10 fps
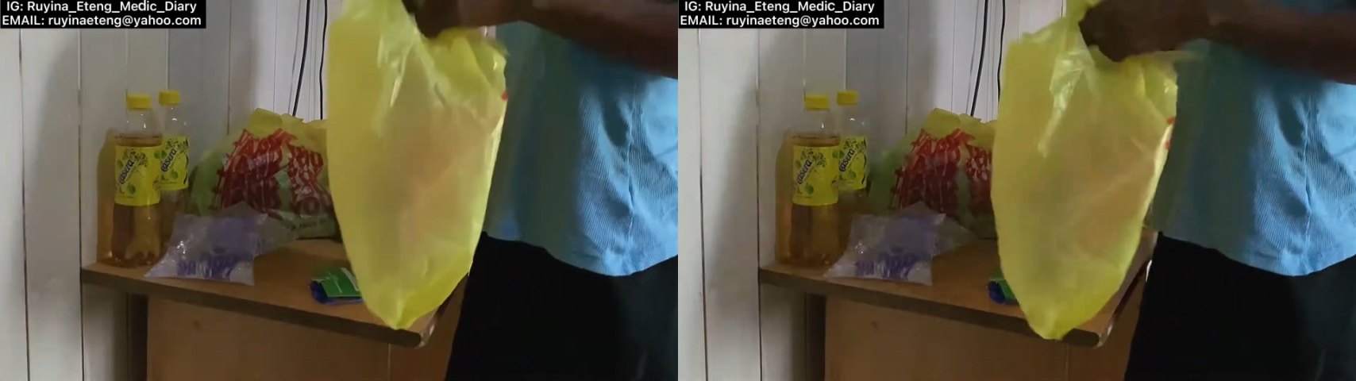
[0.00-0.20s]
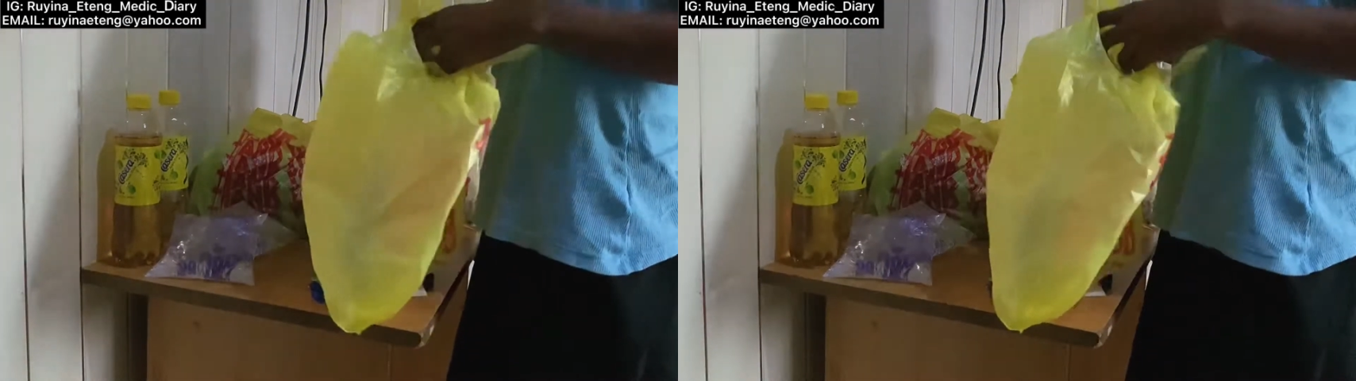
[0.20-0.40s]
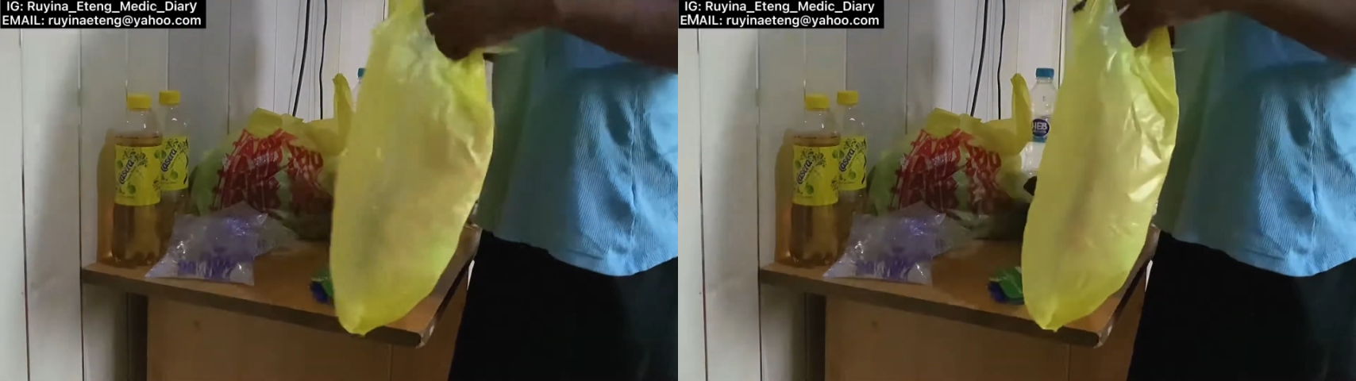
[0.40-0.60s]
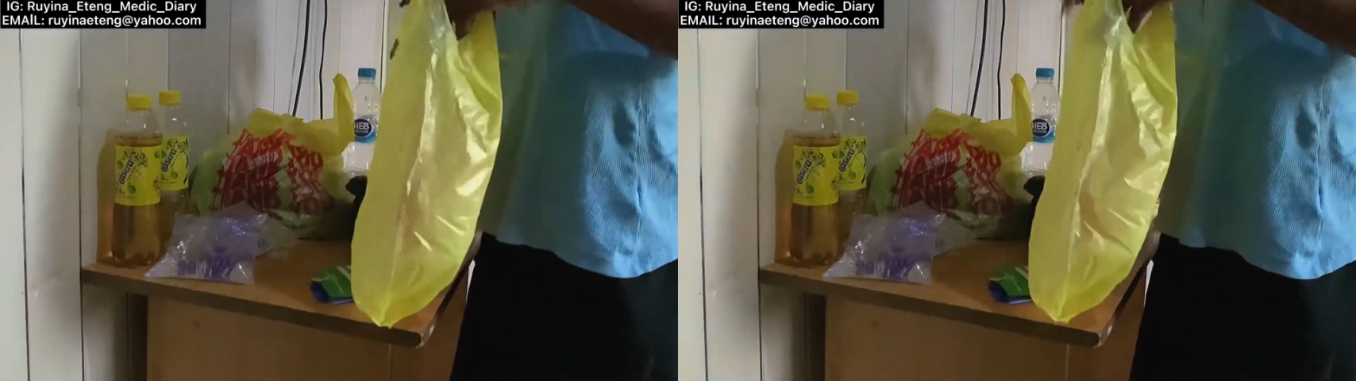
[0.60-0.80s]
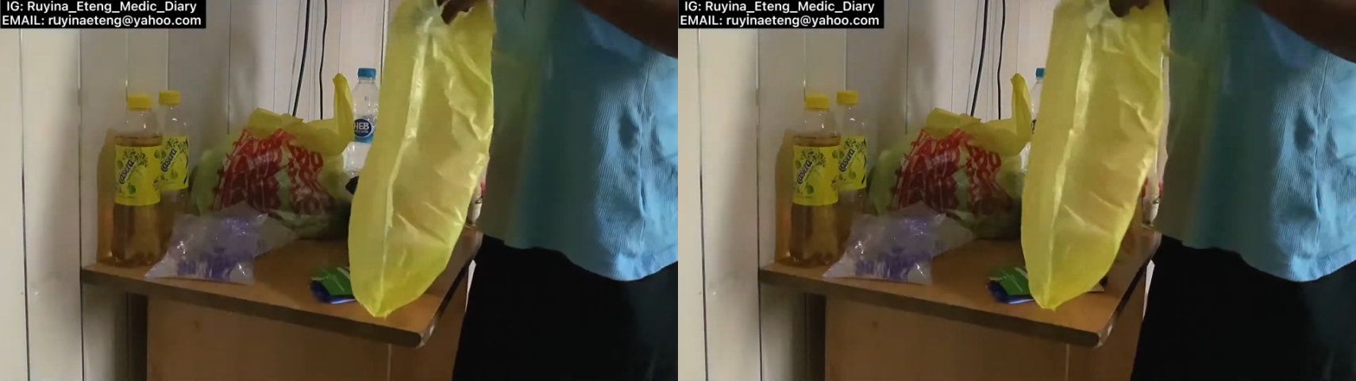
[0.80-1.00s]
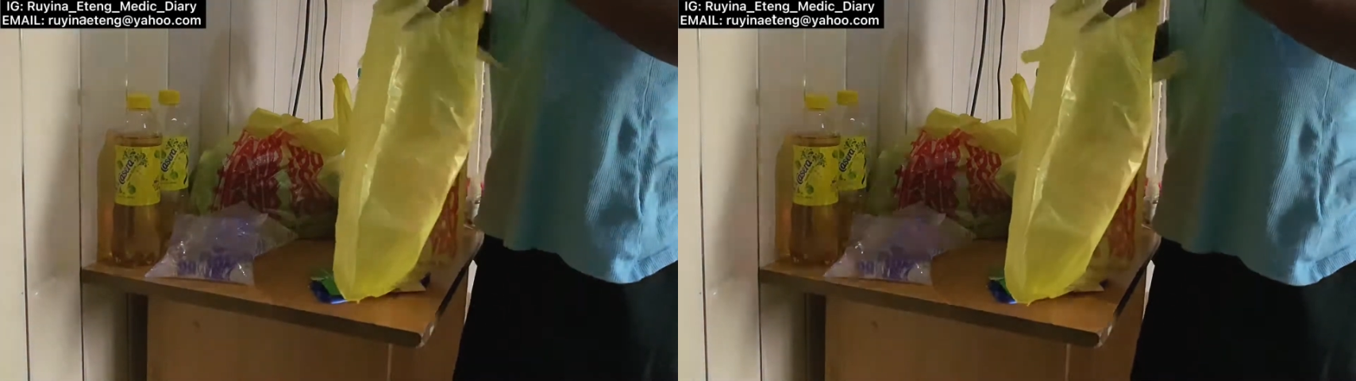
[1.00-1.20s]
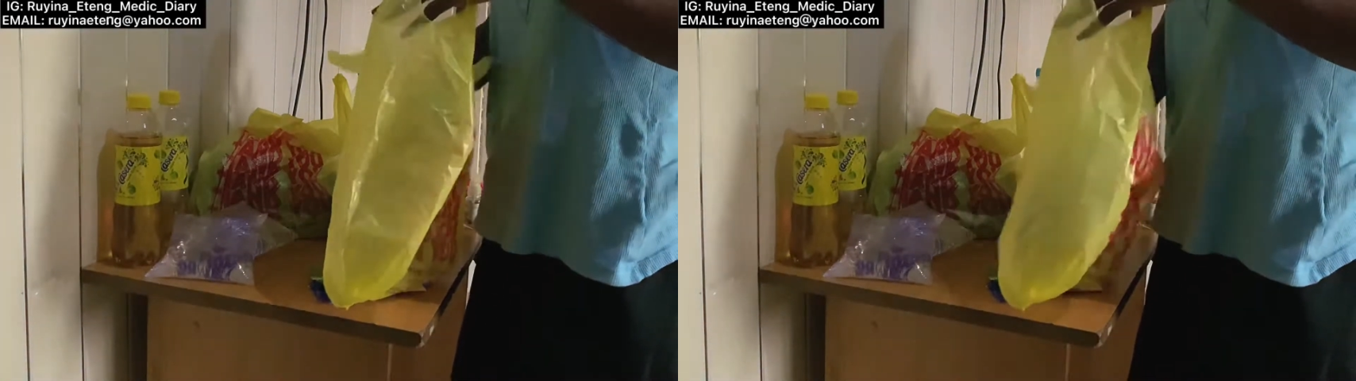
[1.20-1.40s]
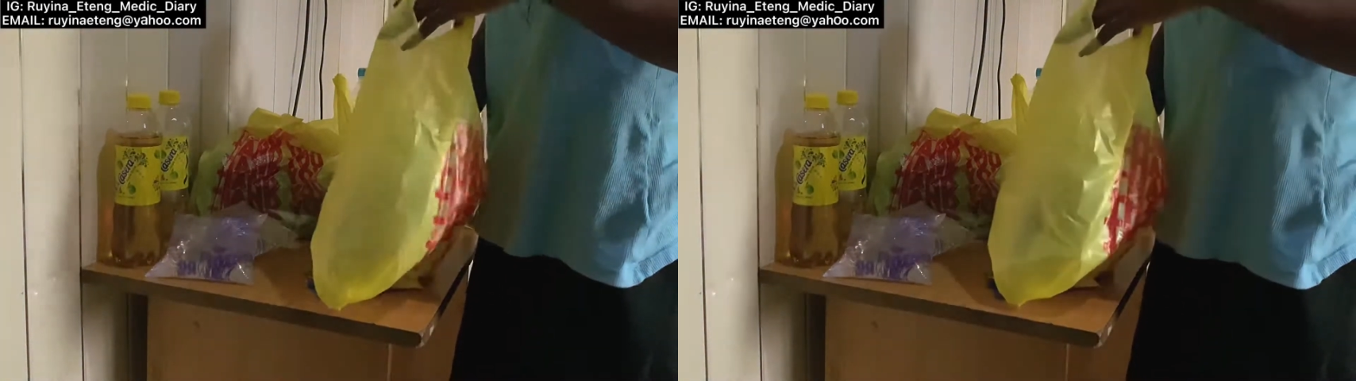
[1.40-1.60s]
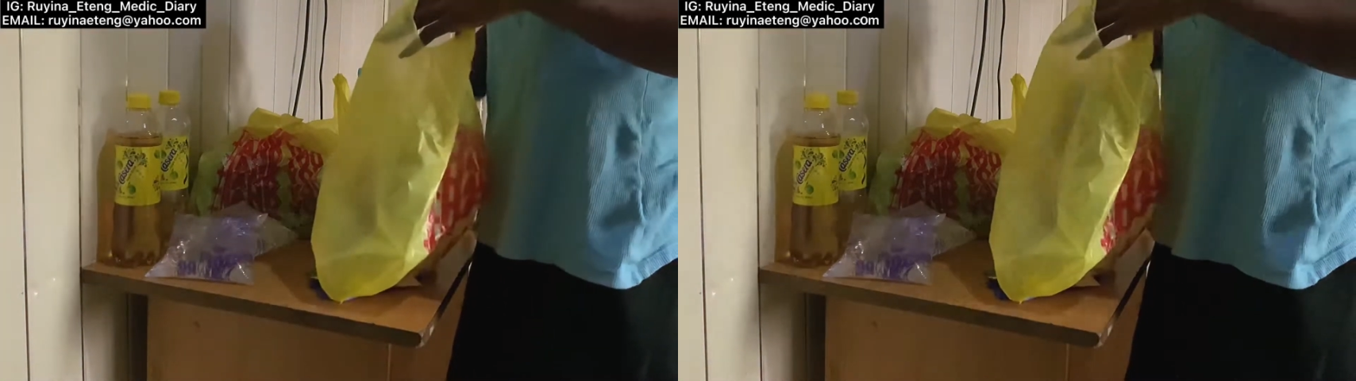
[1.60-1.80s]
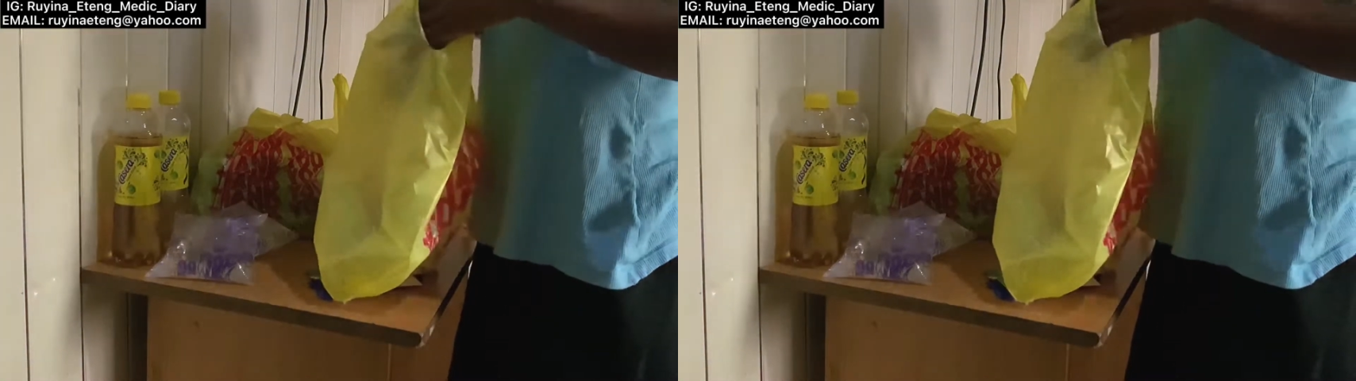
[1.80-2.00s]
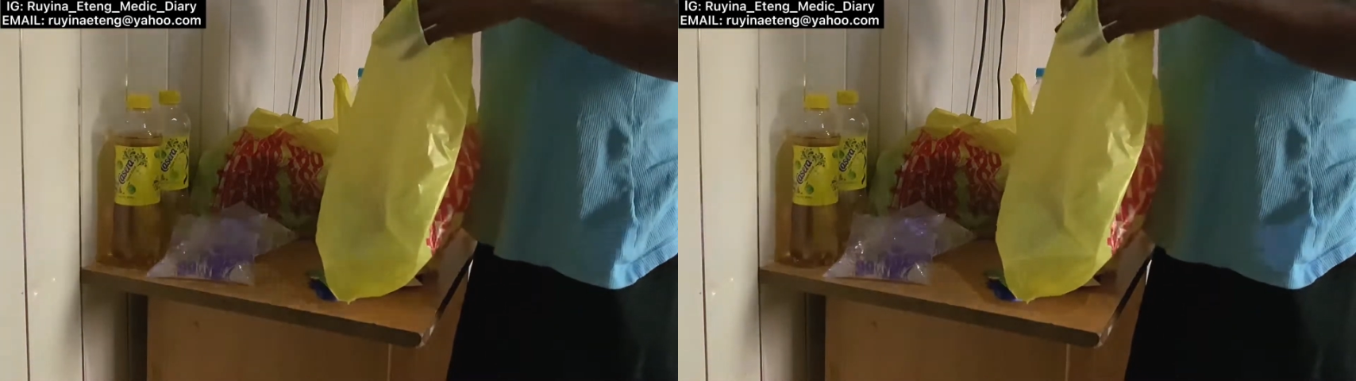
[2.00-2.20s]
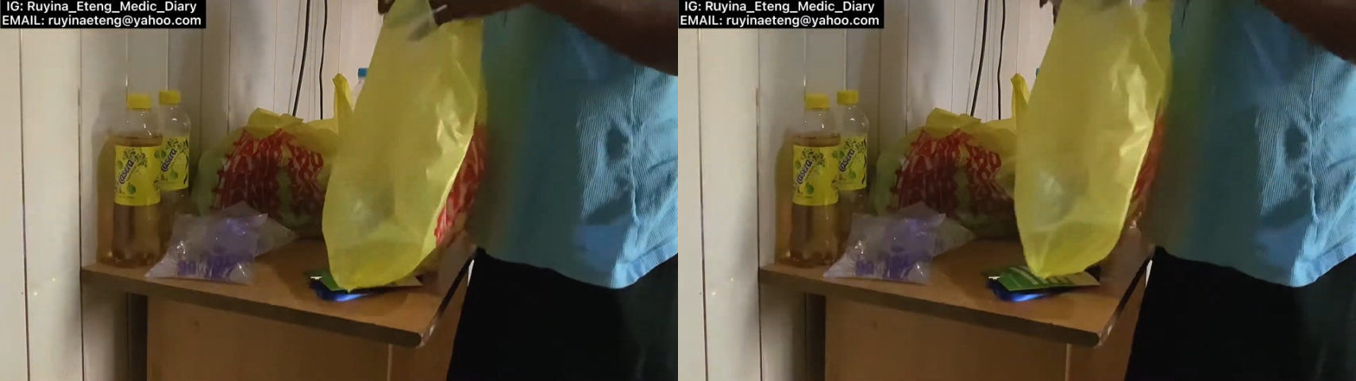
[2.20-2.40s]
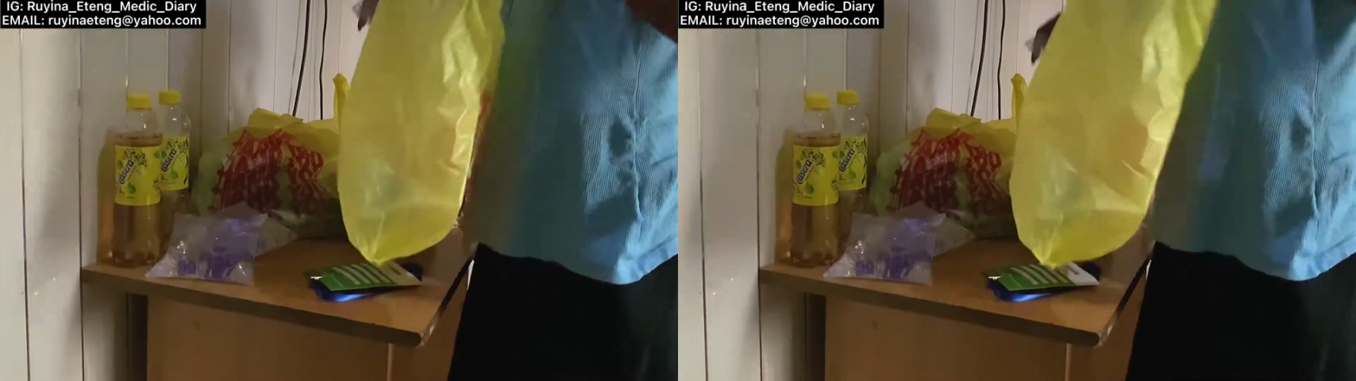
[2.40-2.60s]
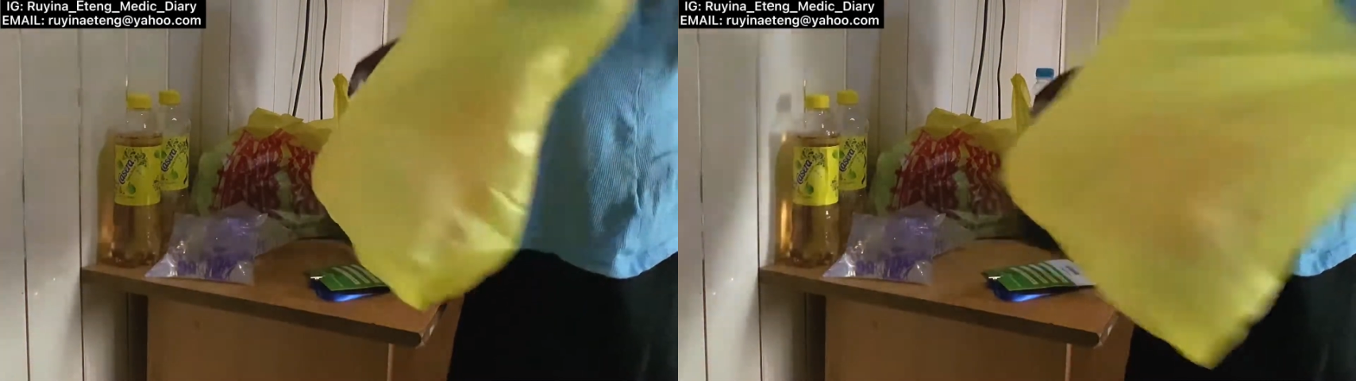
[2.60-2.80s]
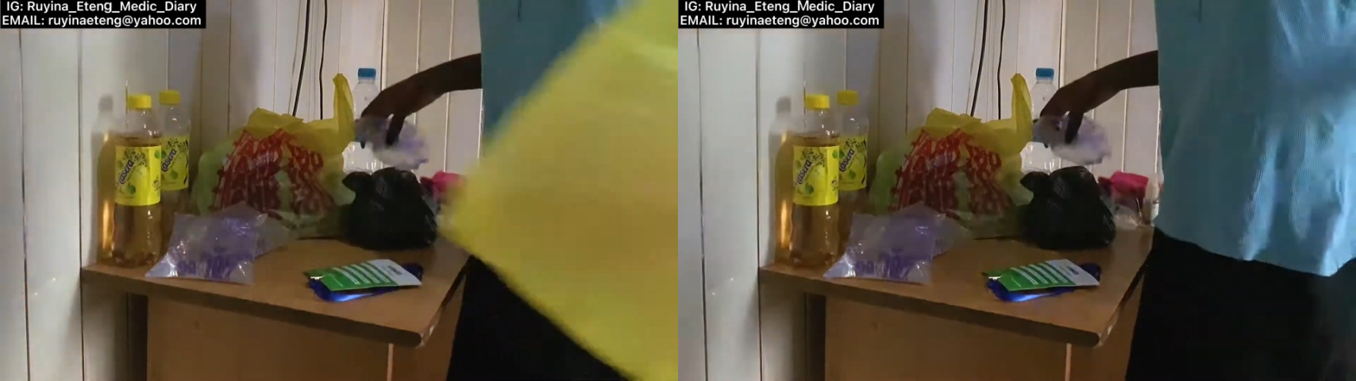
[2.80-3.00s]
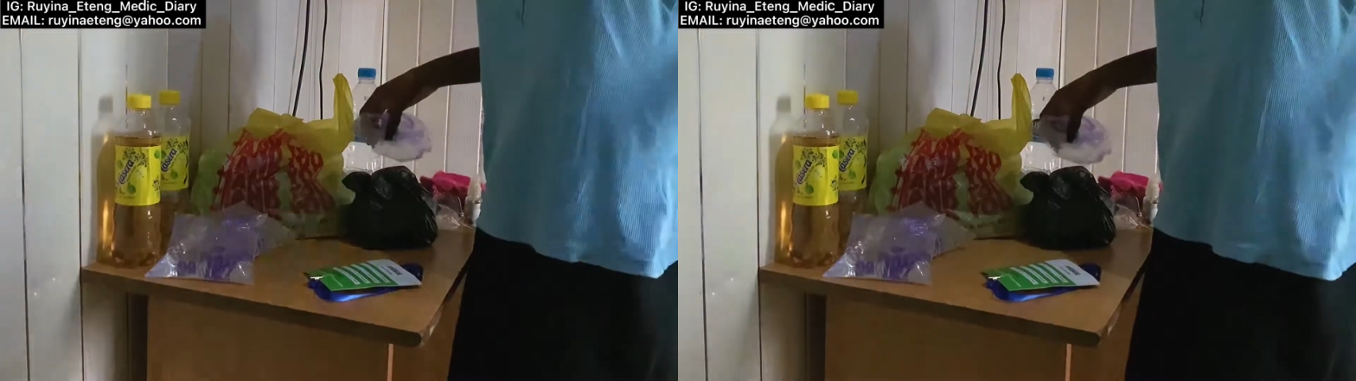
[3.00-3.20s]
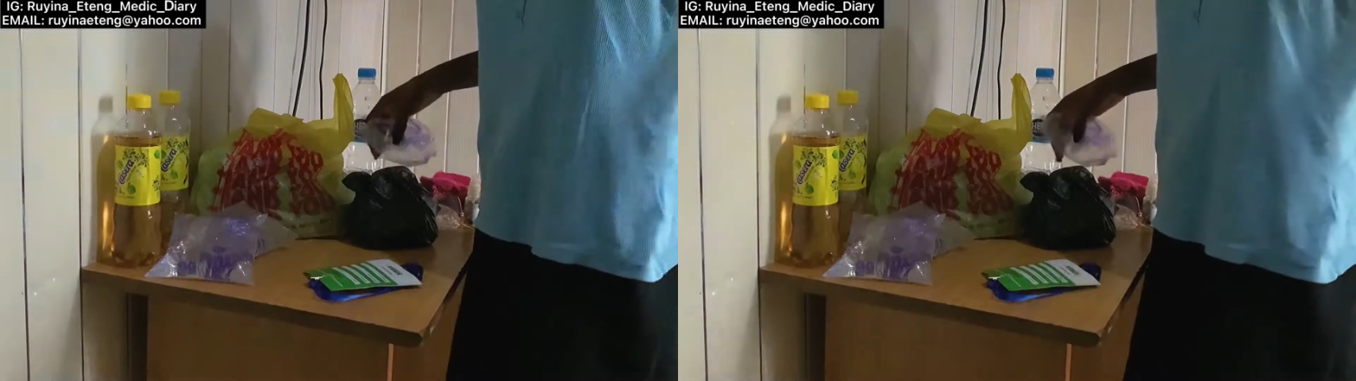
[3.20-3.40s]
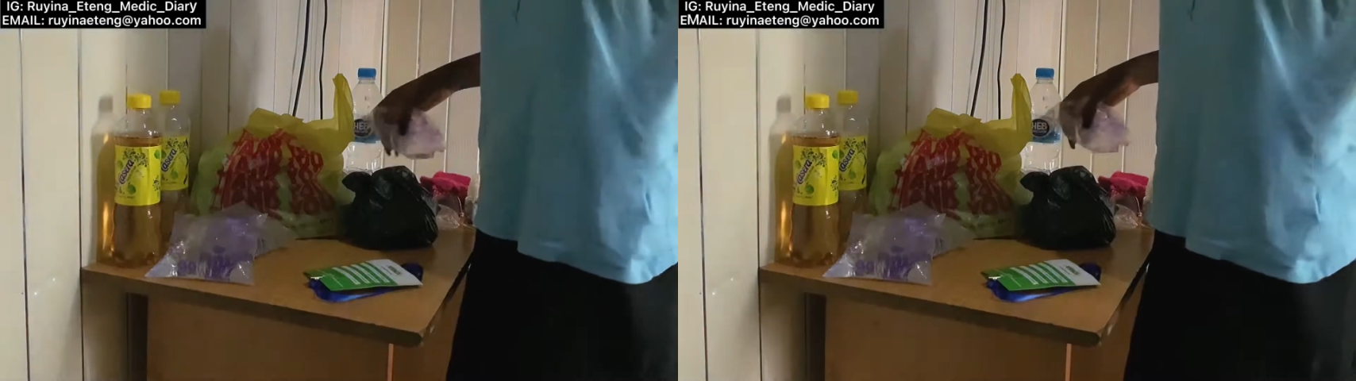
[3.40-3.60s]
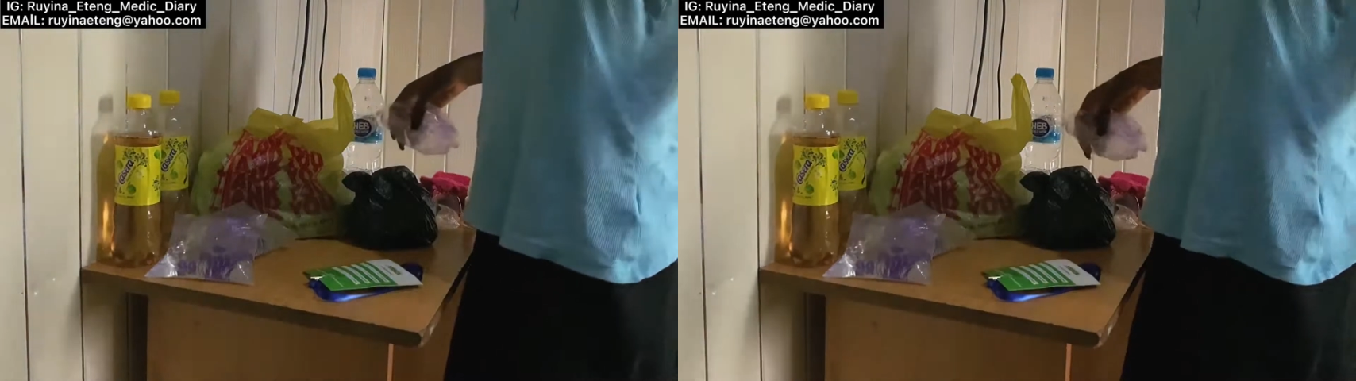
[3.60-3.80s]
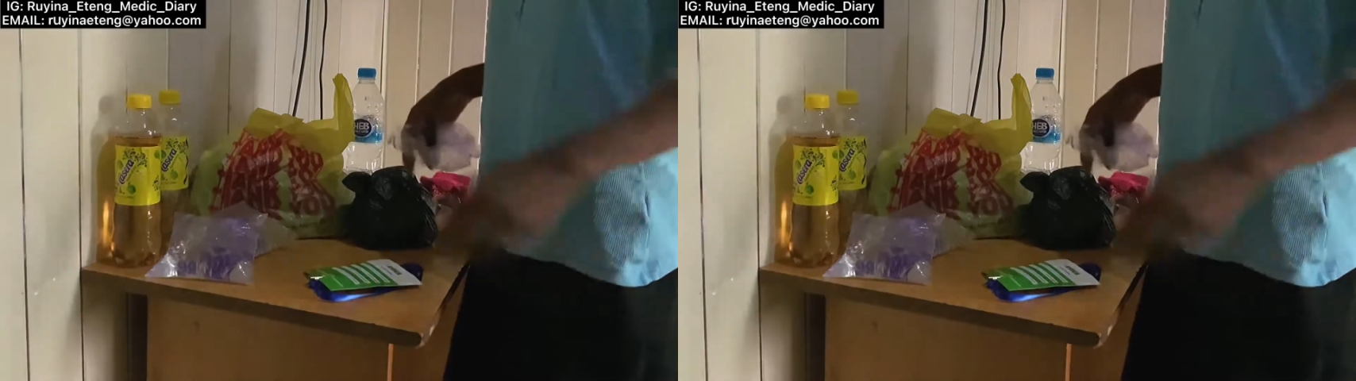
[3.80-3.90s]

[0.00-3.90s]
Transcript: (no speaker visible)